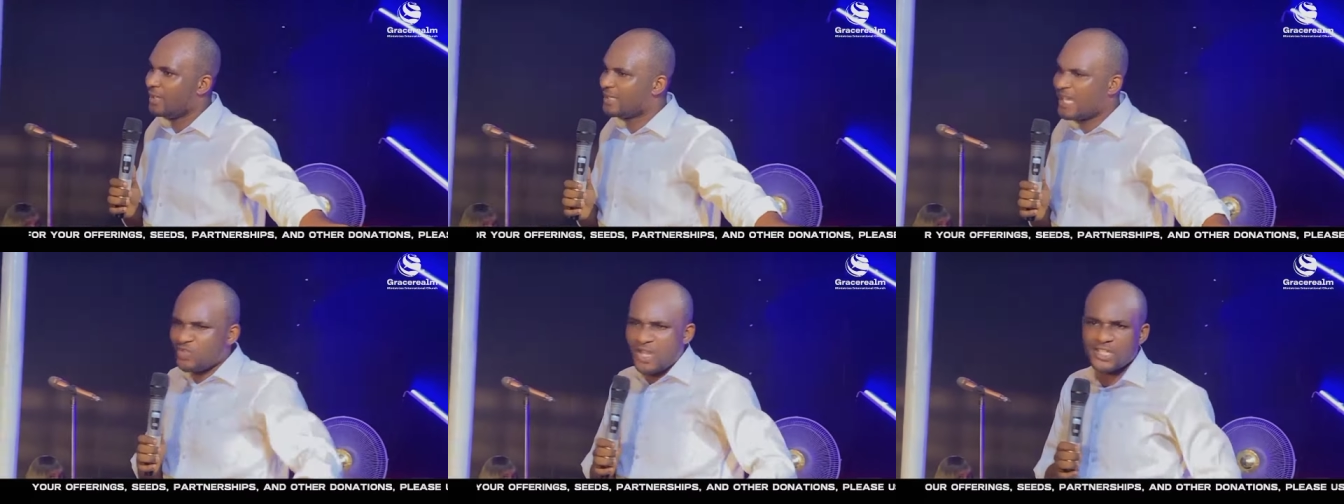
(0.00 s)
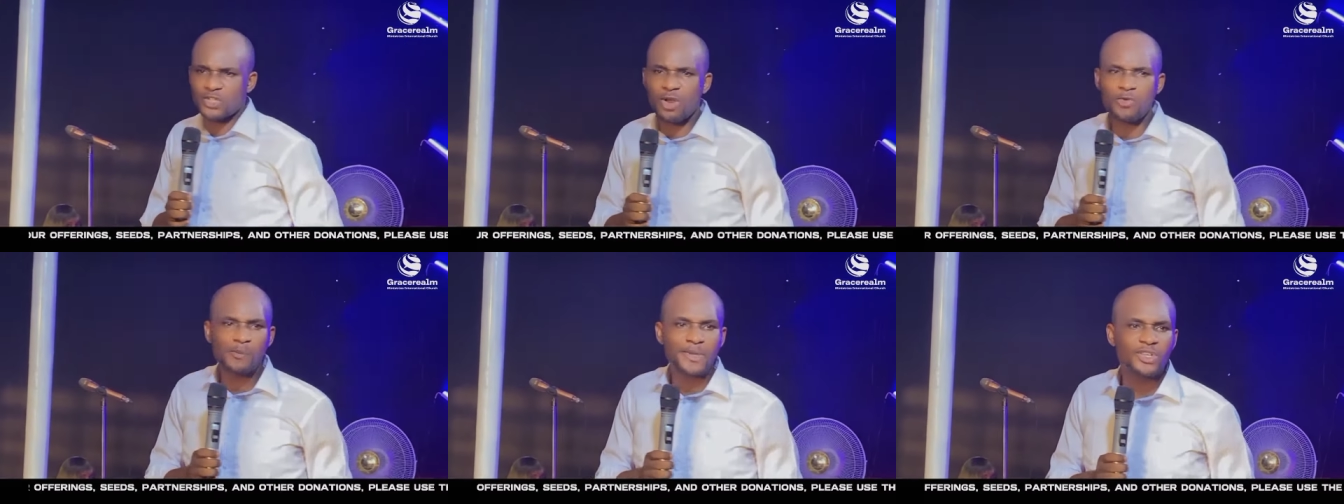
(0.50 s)
That's why you see
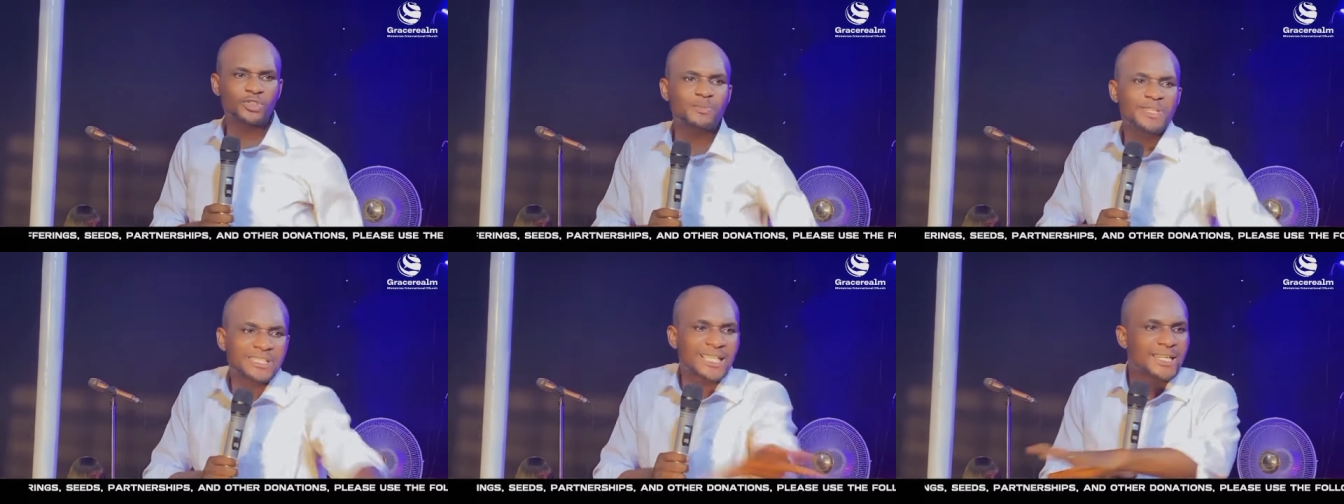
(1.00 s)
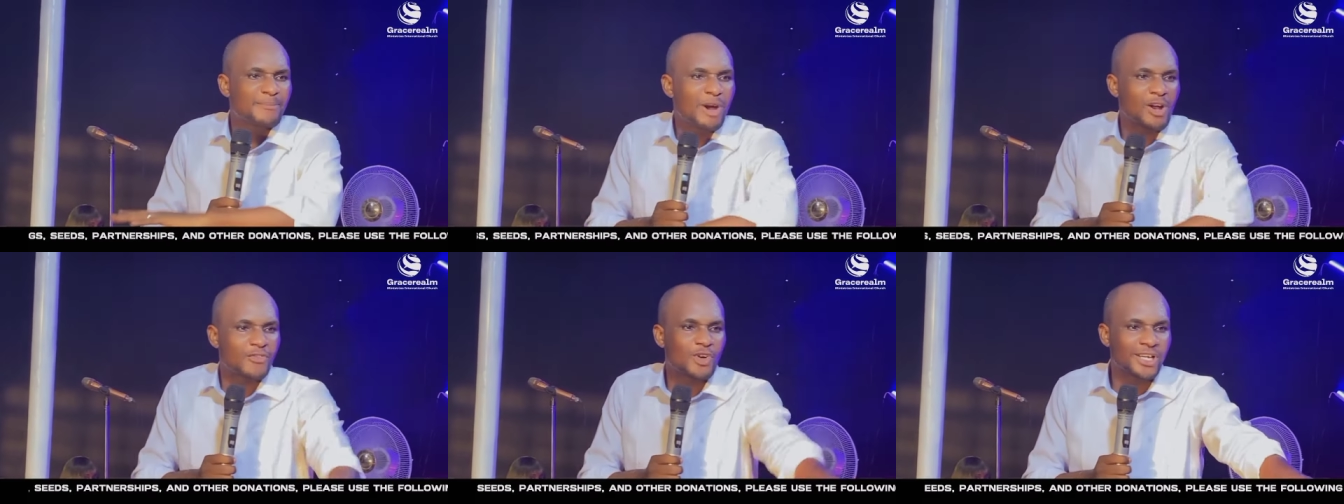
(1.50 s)
when we begin to minister the
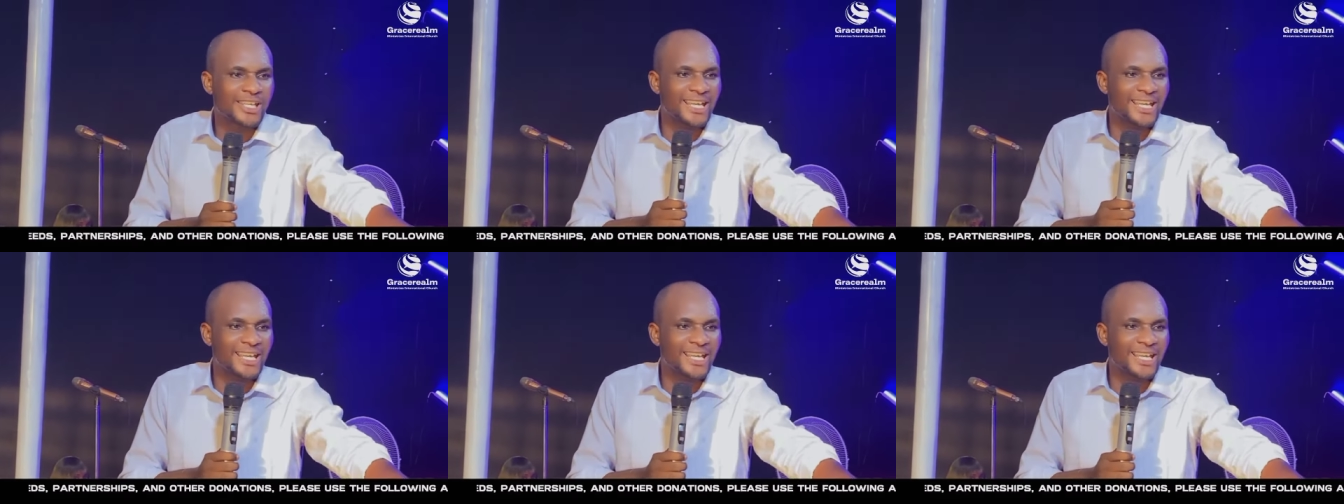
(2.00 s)
power of God